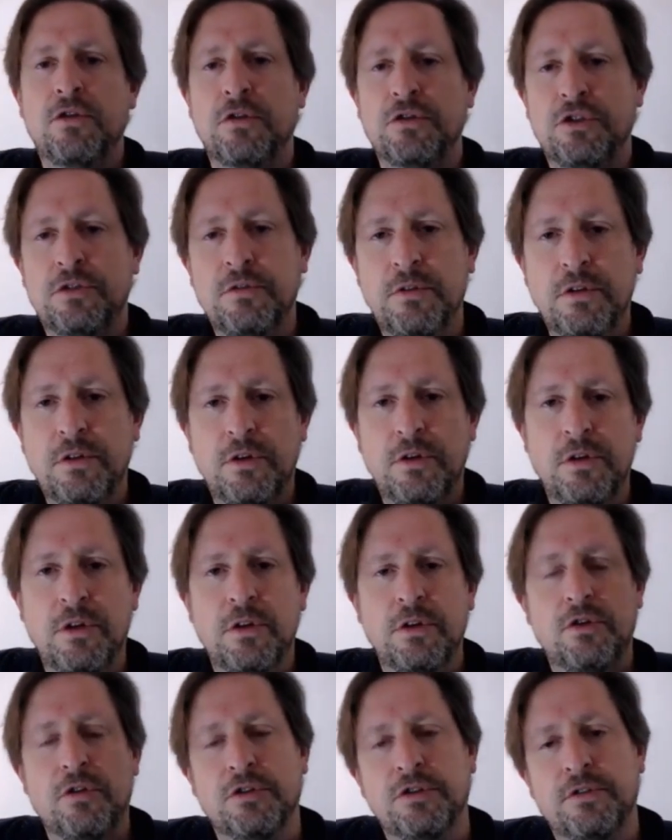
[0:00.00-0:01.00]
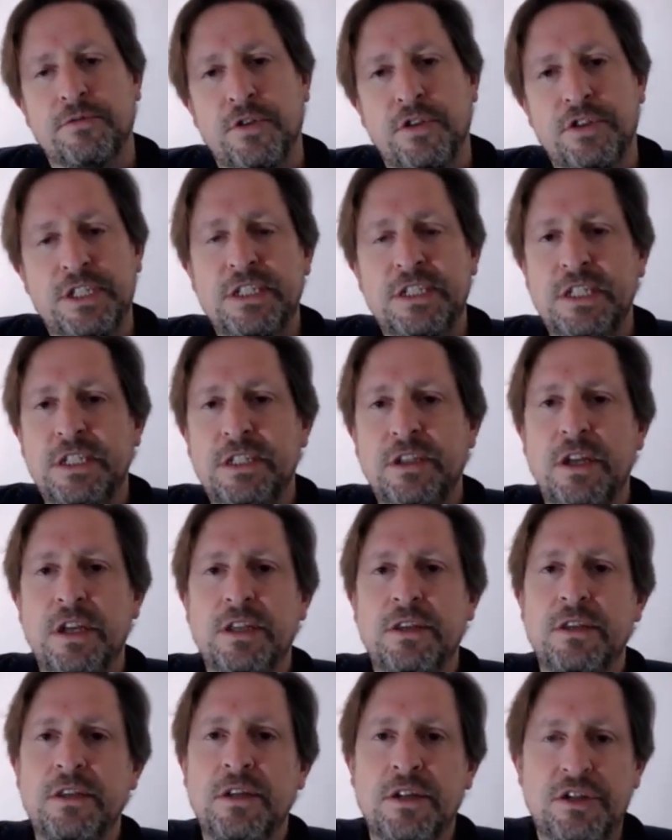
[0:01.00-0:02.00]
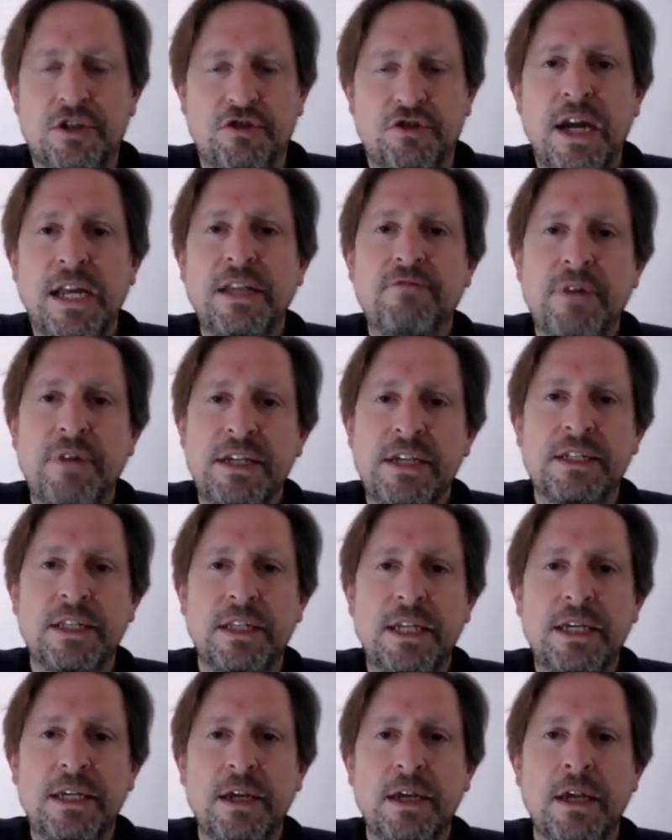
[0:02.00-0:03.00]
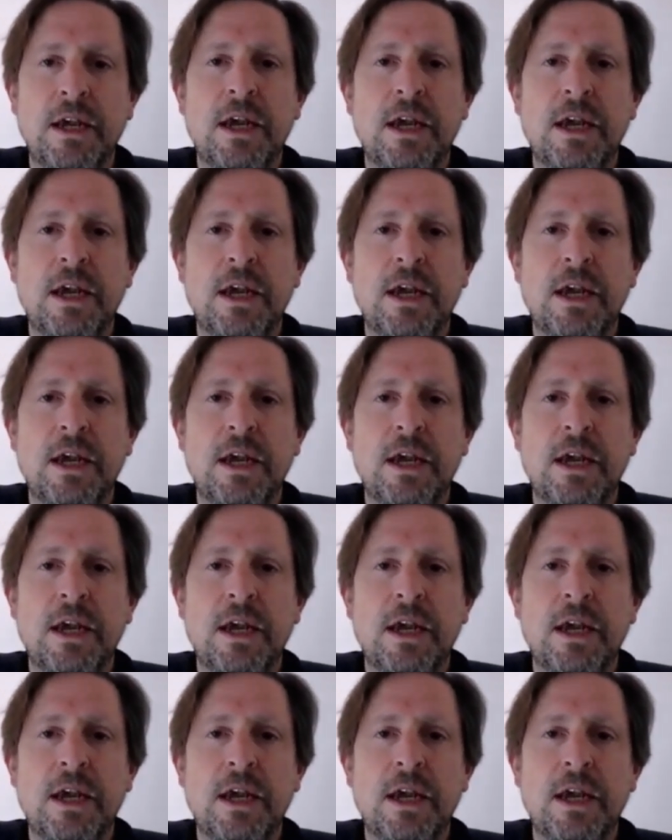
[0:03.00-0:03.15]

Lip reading: controversies in Australia recently,